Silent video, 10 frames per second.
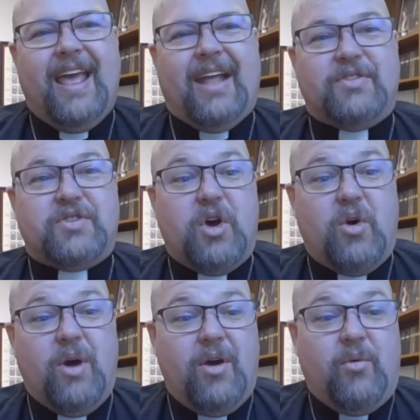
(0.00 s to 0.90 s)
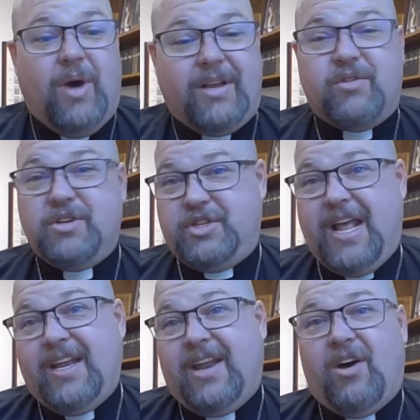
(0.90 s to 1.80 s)
And so, what
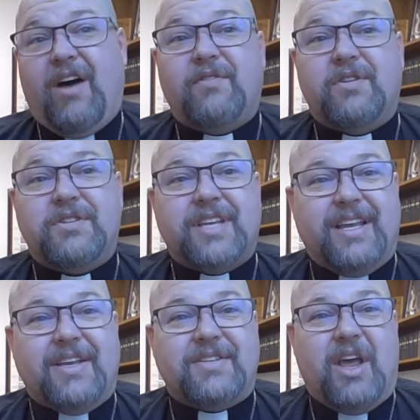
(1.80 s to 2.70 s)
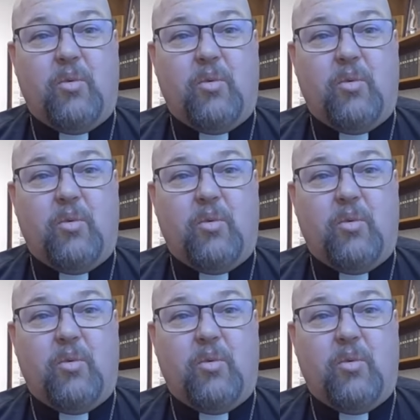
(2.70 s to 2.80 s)
Christianity offers is